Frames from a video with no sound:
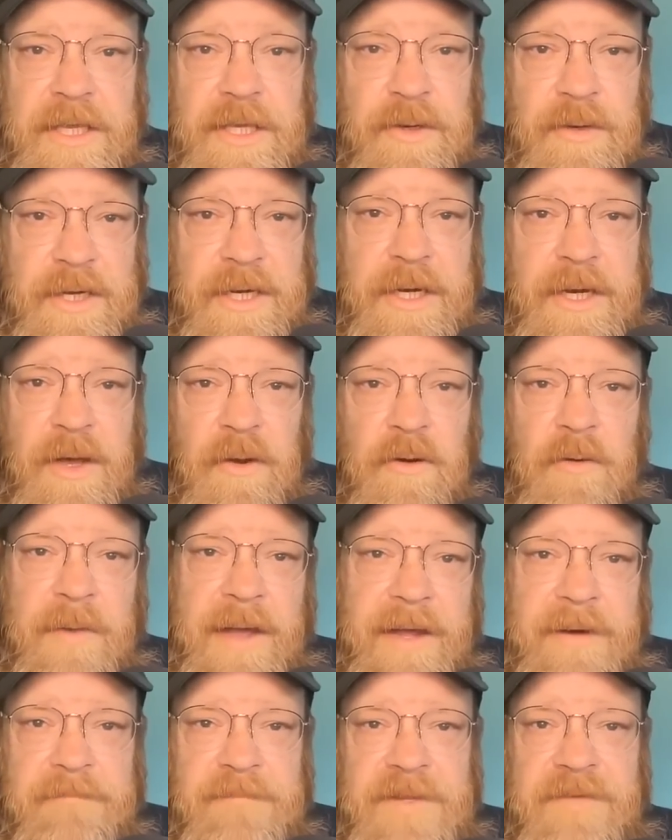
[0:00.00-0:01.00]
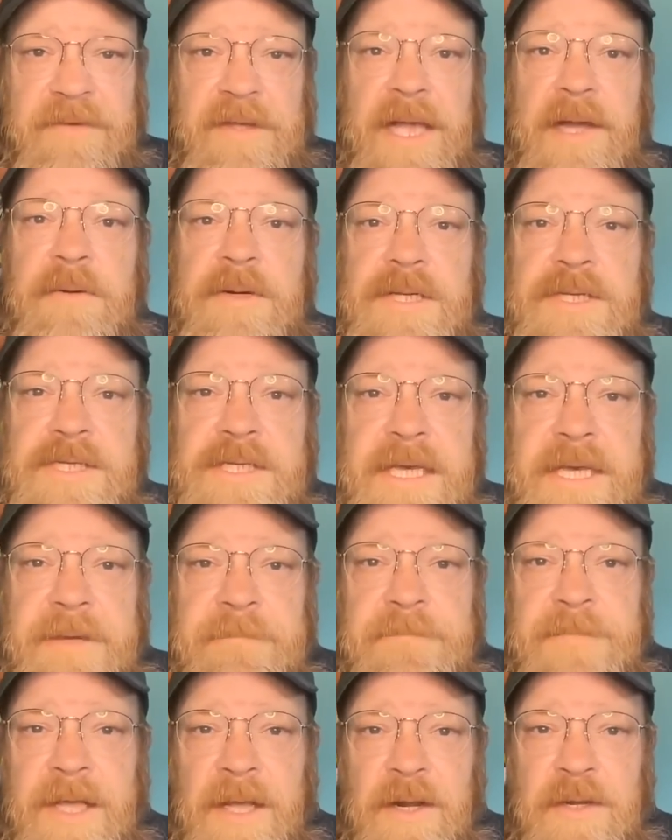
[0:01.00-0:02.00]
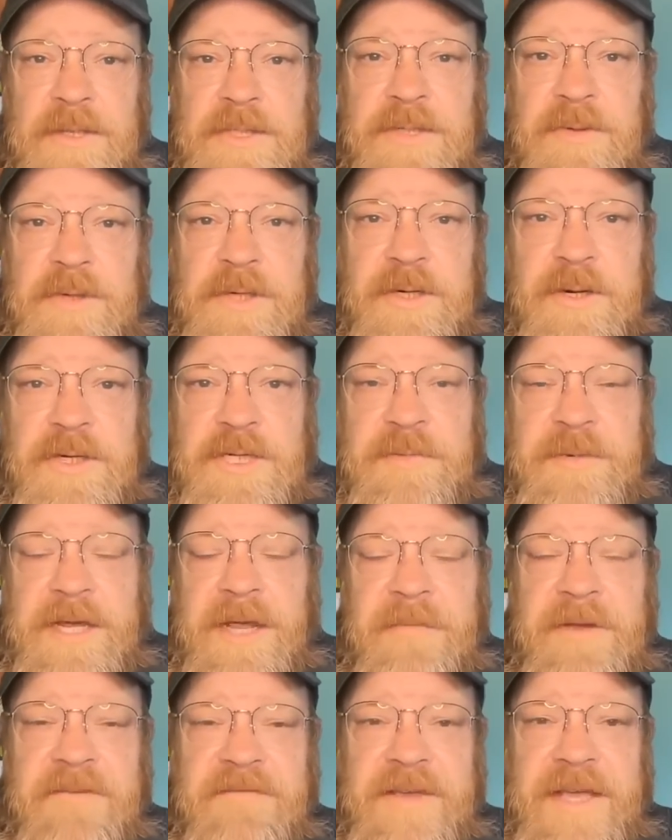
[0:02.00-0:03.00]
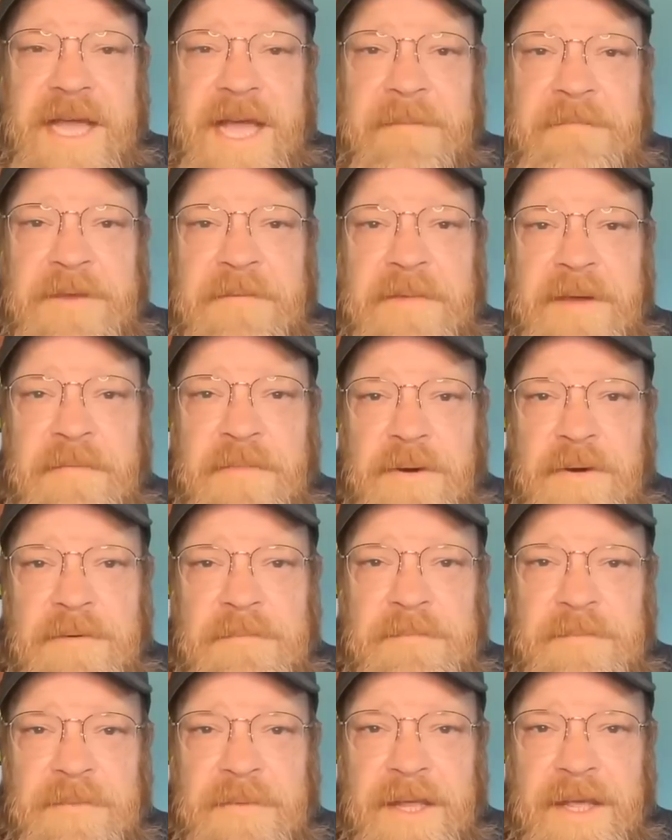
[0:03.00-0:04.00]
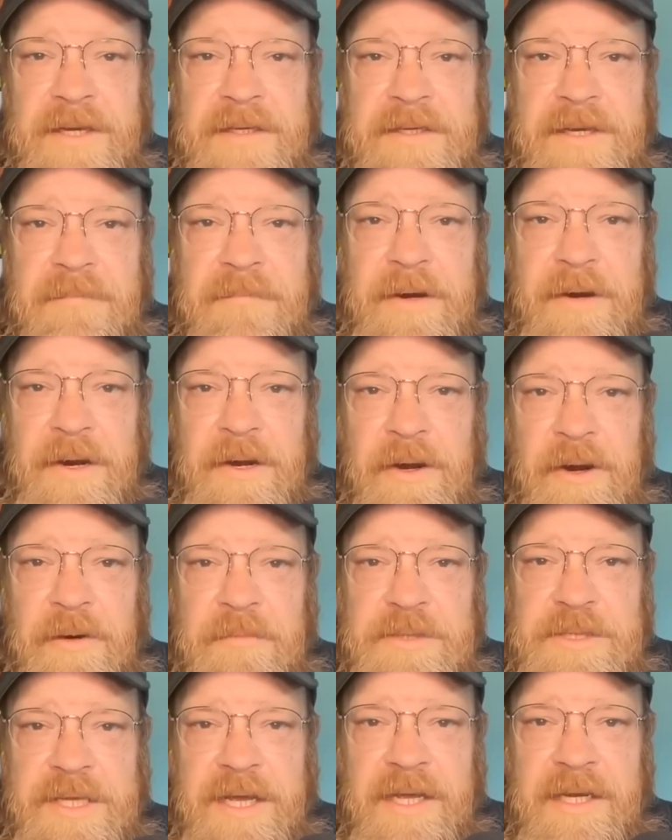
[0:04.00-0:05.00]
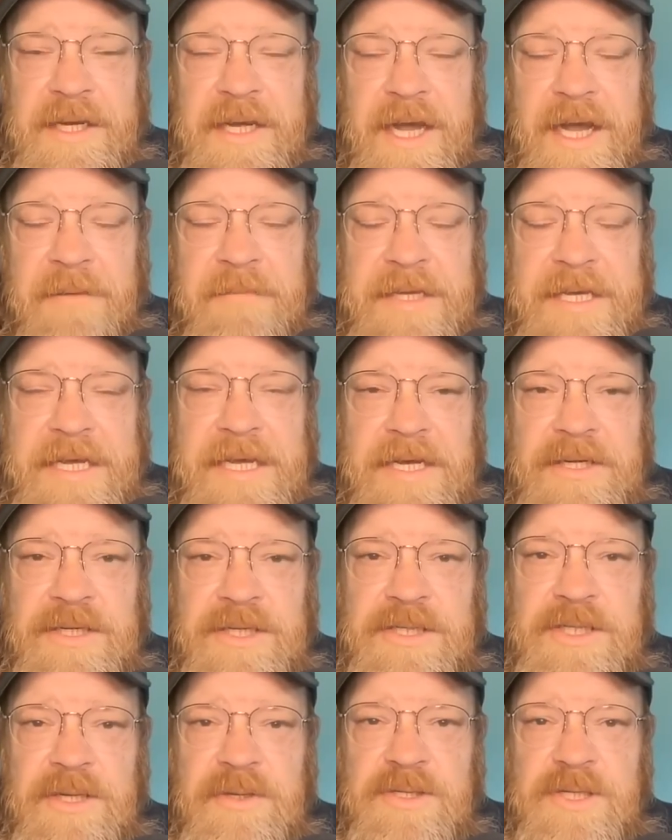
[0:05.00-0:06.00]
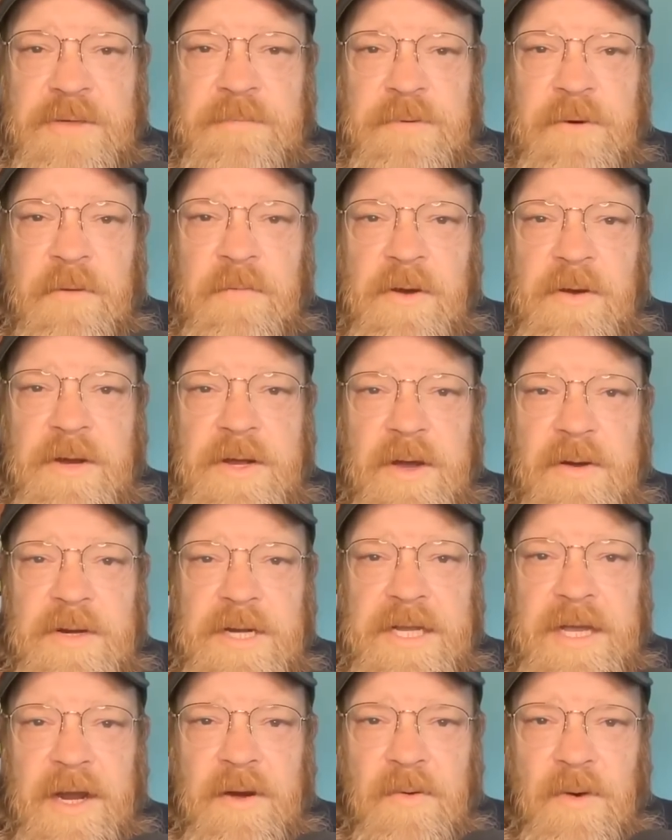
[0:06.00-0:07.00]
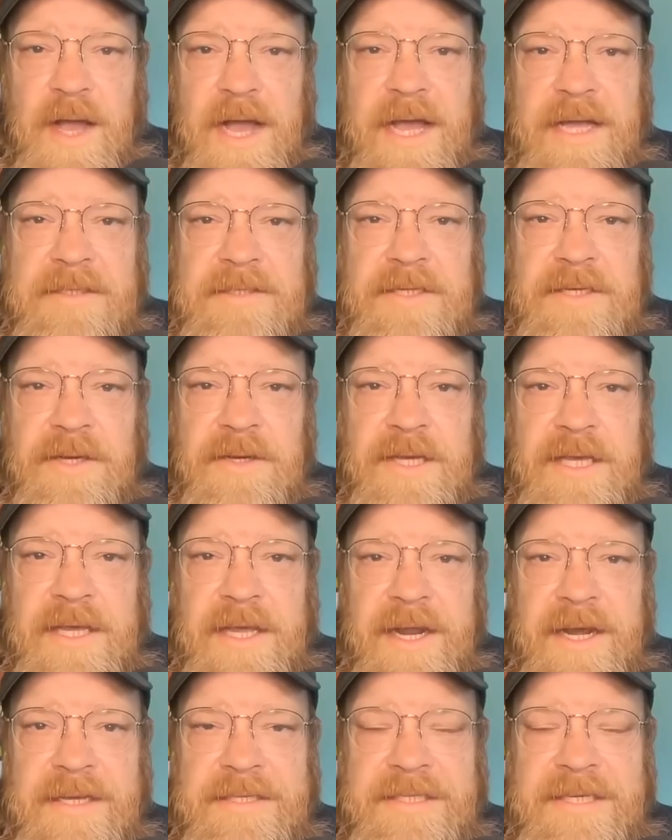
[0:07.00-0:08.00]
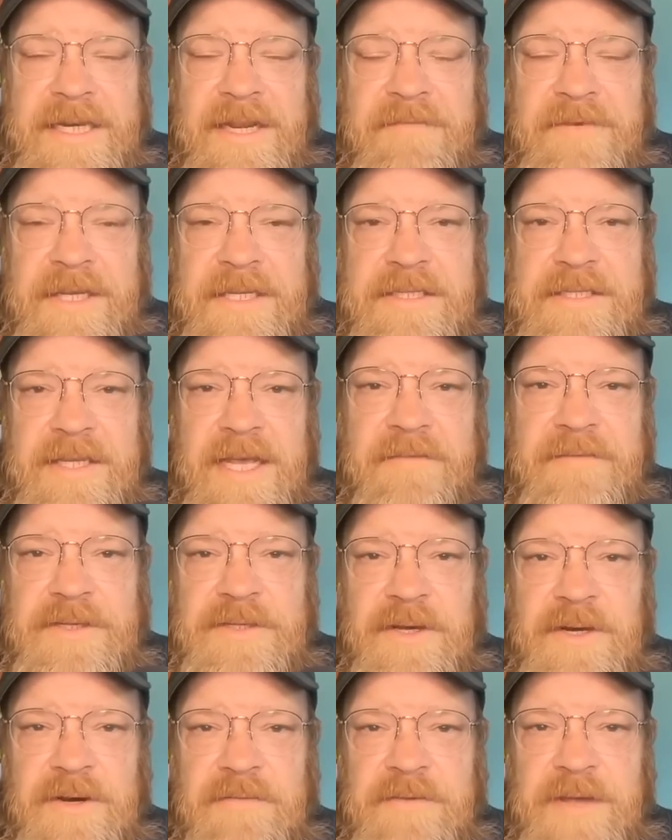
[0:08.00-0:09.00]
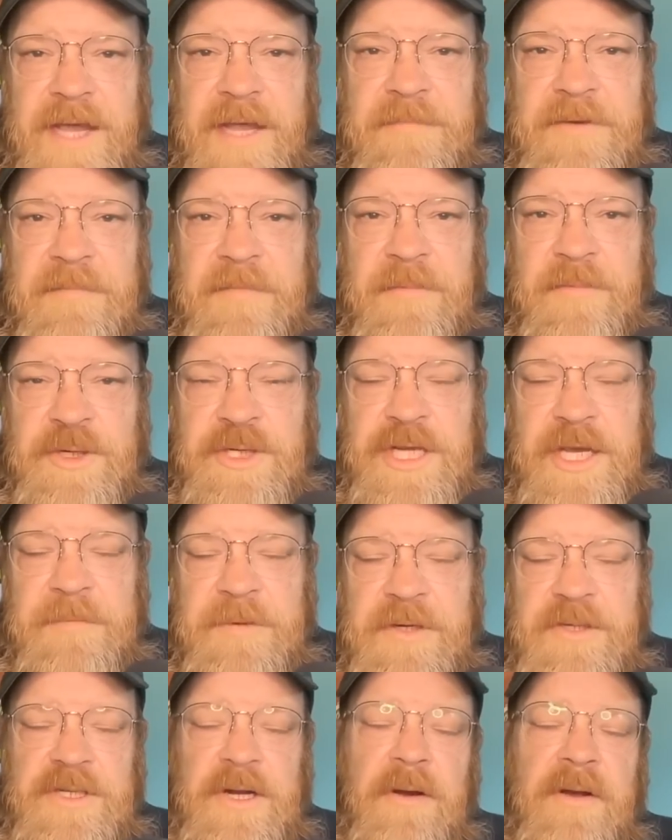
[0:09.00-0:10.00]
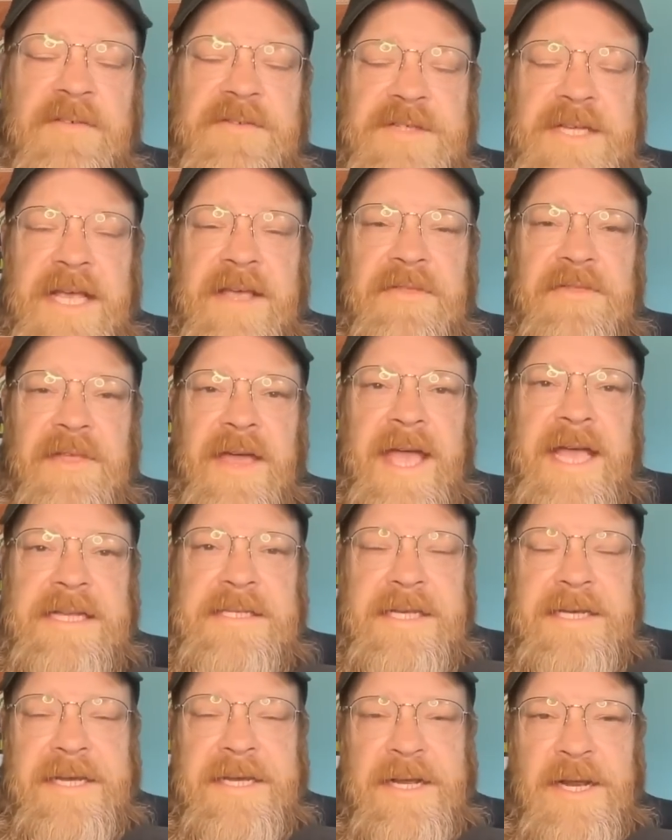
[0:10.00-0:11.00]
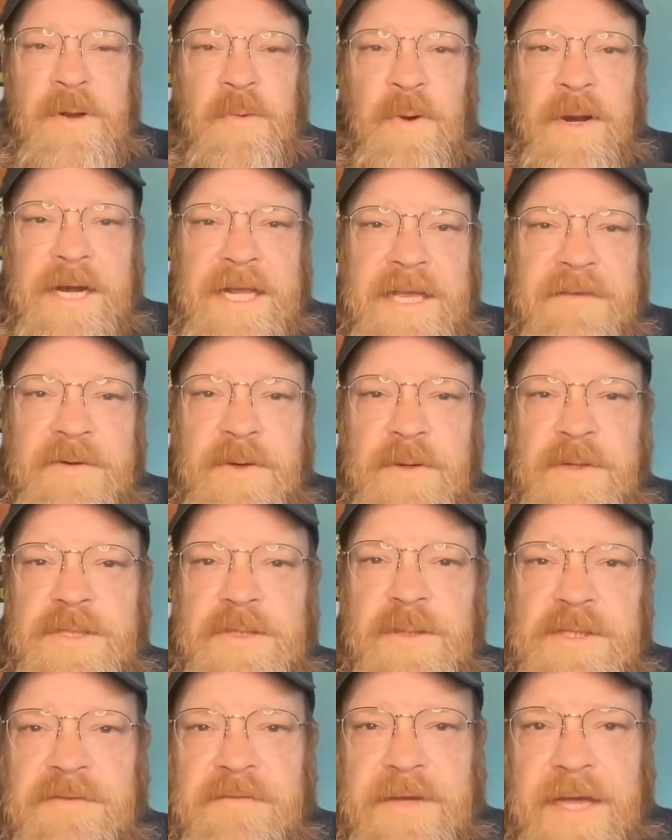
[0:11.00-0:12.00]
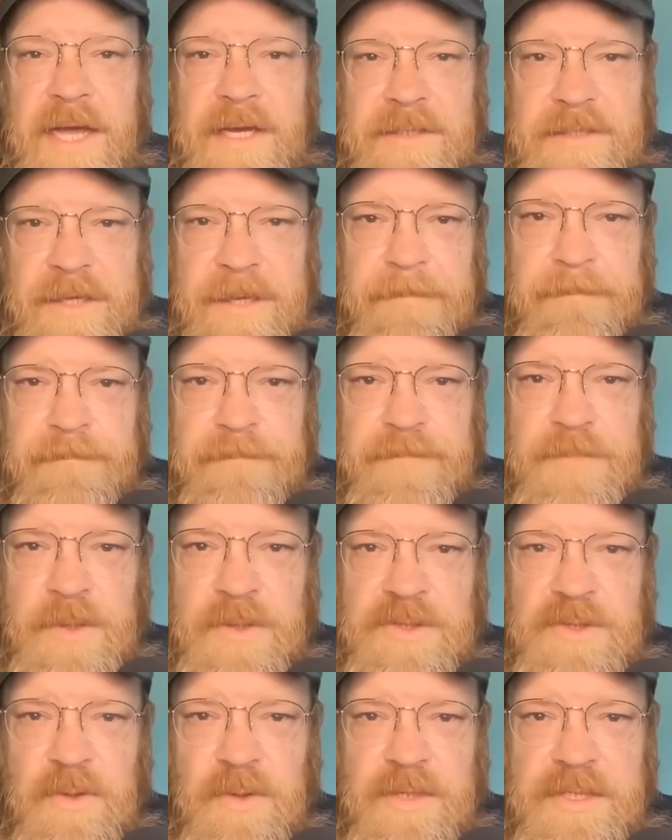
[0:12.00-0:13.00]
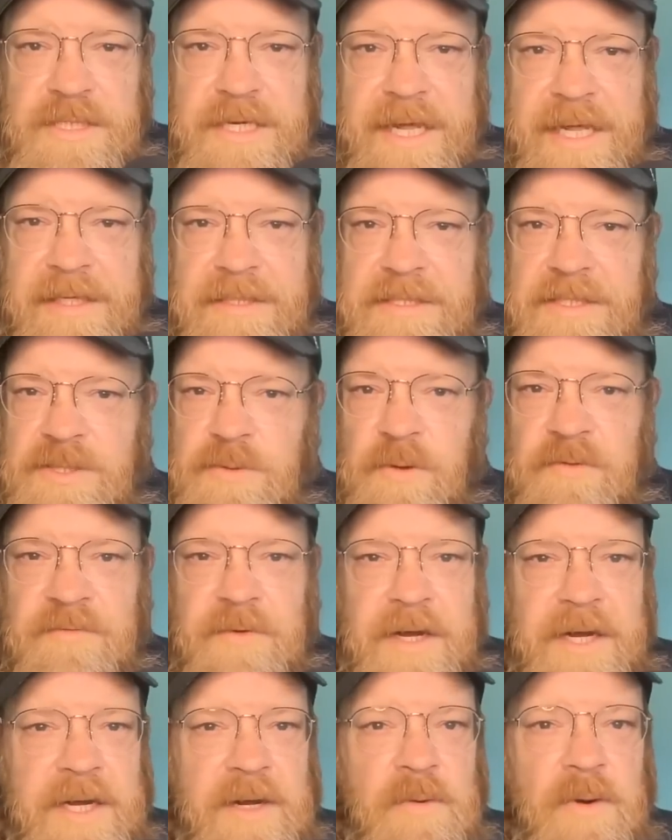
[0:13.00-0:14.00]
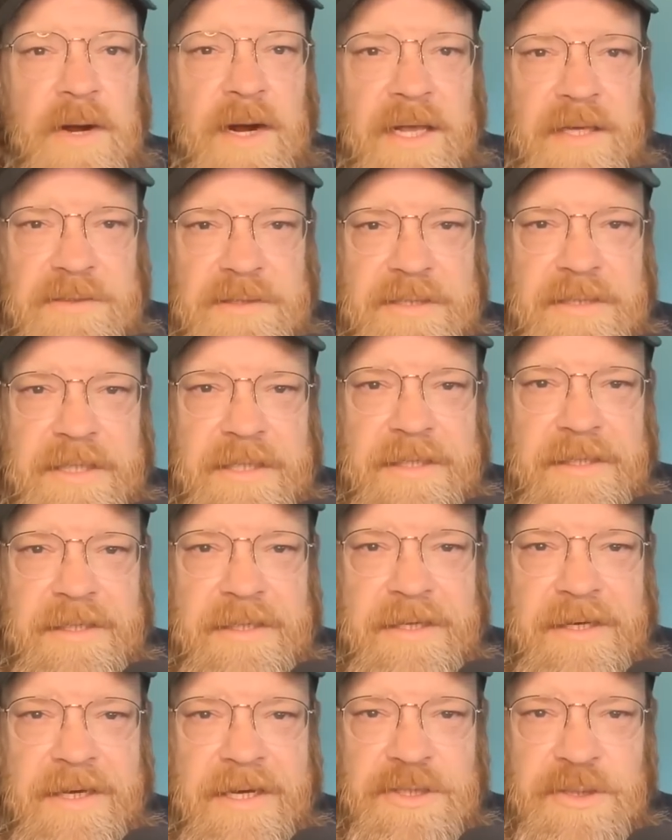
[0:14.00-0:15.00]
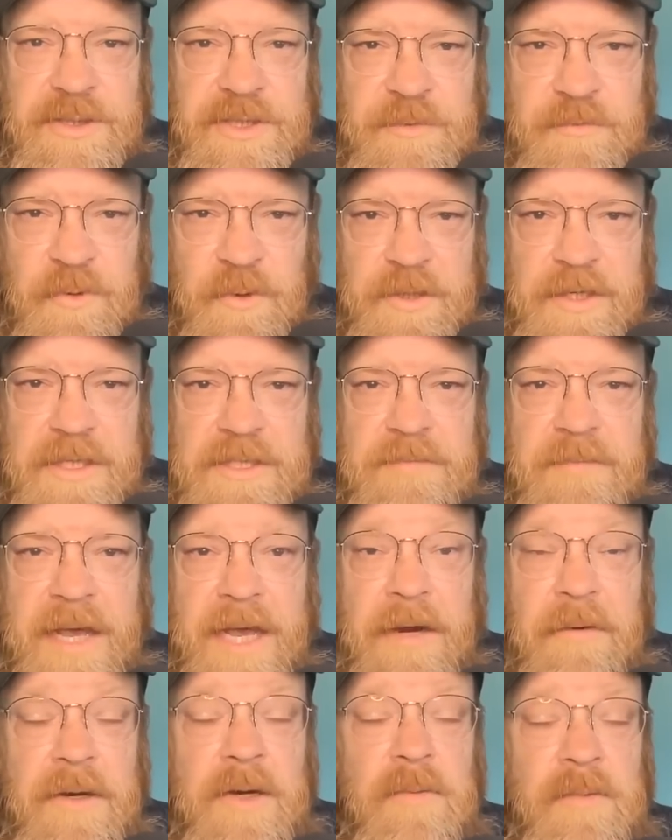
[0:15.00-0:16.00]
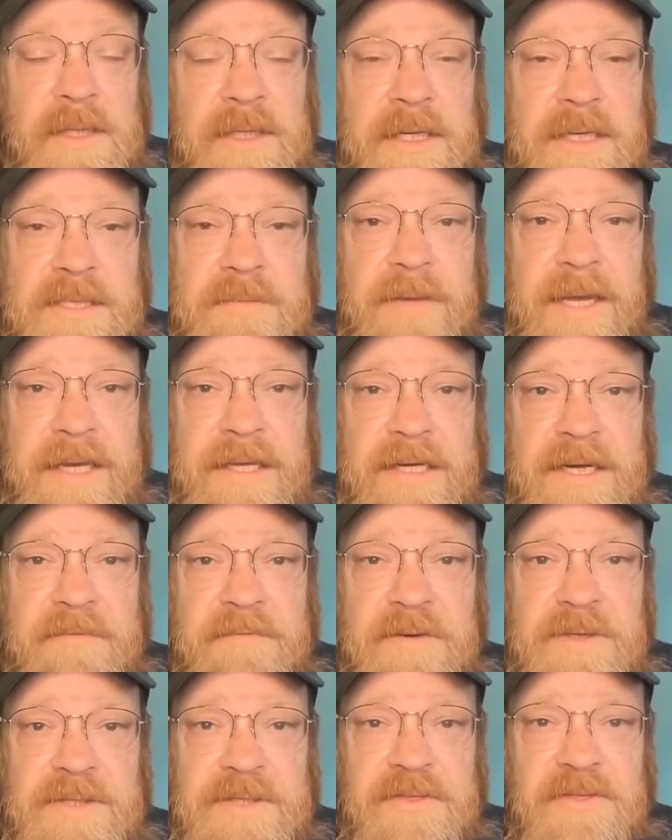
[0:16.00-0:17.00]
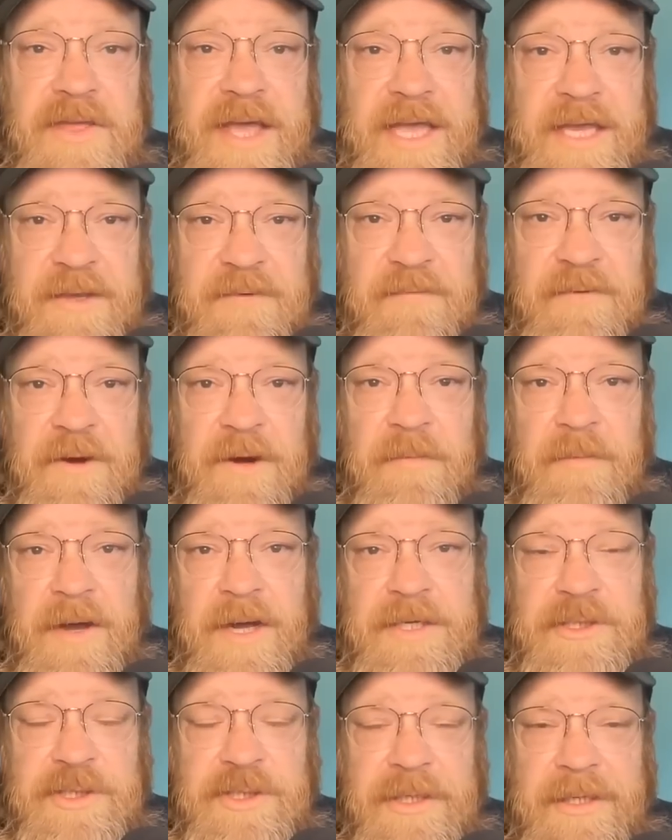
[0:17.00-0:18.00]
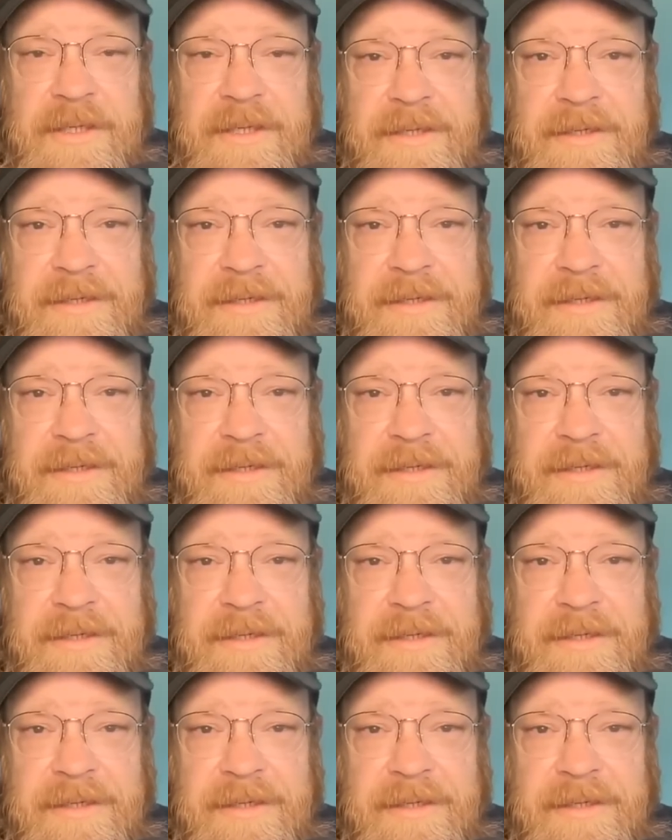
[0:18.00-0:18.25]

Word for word: that you need to know about. If you like what you see, I'd also encourage you to become a VIP member at BearingArms.com. Just use the promo code GUNRIOTS and you can get a significant savings on your VIP membership. And as our way of saying thanks, we're going to give you exclusive content, news stories, analysis you won't find anywhere else, because your support does matter and it really does make a difference. So thank you very much.